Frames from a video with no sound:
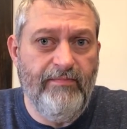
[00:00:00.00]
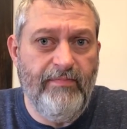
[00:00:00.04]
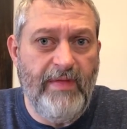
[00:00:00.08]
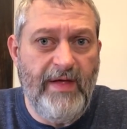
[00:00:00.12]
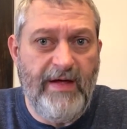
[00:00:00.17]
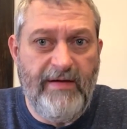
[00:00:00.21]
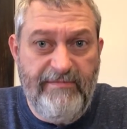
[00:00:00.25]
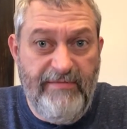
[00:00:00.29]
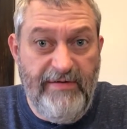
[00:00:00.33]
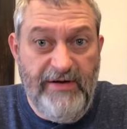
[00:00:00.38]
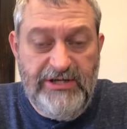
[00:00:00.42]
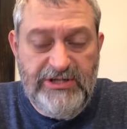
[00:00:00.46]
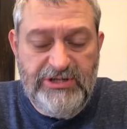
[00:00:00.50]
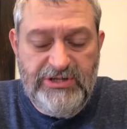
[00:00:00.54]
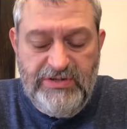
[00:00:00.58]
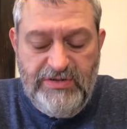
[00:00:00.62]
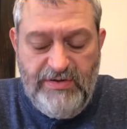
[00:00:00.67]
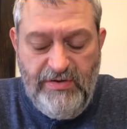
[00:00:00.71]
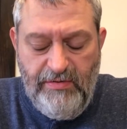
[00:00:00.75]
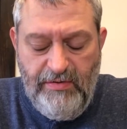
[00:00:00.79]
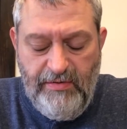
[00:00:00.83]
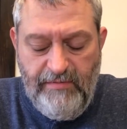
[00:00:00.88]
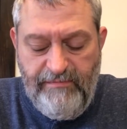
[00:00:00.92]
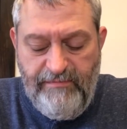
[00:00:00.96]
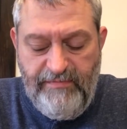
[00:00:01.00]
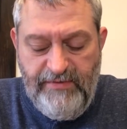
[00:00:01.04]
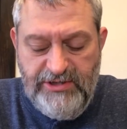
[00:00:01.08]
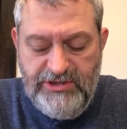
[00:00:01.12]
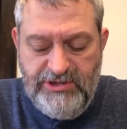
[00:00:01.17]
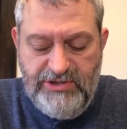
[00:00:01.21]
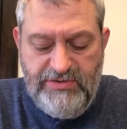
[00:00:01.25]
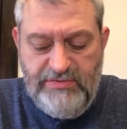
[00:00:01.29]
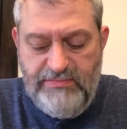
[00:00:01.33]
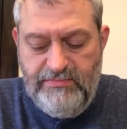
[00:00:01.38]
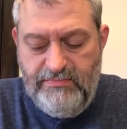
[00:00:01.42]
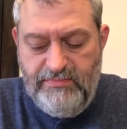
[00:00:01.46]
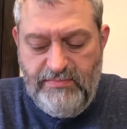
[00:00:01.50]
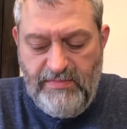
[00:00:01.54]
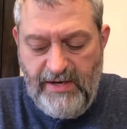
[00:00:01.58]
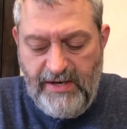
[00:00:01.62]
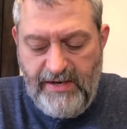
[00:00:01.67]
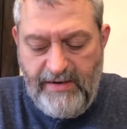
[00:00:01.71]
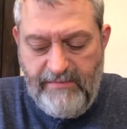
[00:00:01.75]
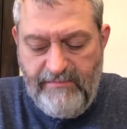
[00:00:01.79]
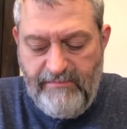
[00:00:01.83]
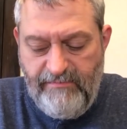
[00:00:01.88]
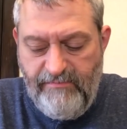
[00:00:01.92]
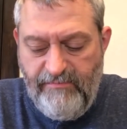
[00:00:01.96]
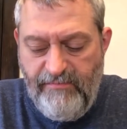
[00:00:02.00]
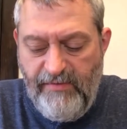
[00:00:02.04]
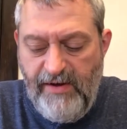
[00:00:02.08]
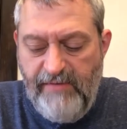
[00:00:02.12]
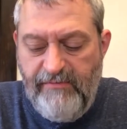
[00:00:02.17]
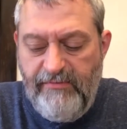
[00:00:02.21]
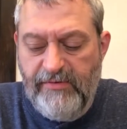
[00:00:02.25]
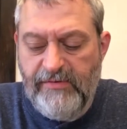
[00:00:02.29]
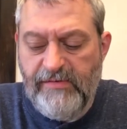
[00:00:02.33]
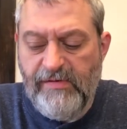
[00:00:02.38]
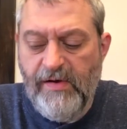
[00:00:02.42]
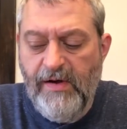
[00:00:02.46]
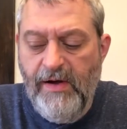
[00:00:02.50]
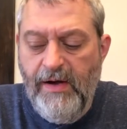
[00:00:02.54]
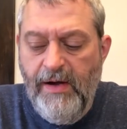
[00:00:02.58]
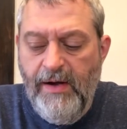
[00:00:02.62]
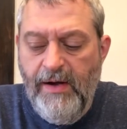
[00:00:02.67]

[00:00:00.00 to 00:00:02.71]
like fish, tuna fish, like flavors.